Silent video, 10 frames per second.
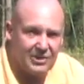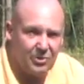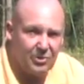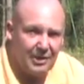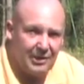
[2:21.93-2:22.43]

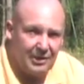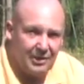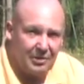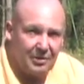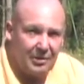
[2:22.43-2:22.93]
So
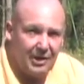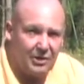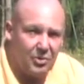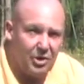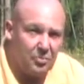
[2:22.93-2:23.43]

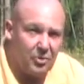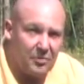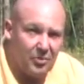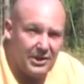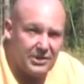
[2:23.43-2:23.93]
do all the
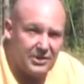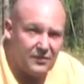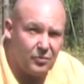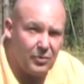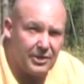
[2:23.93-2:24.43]
preparations
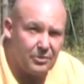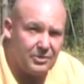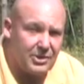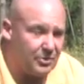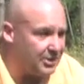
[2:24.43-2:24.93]
for winter.
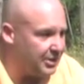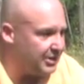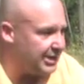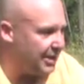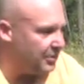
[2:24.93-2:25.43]
So it's a
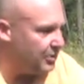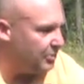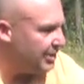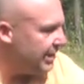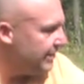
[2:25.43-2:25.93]
good time to
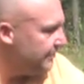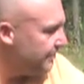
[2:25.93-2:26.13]
do that.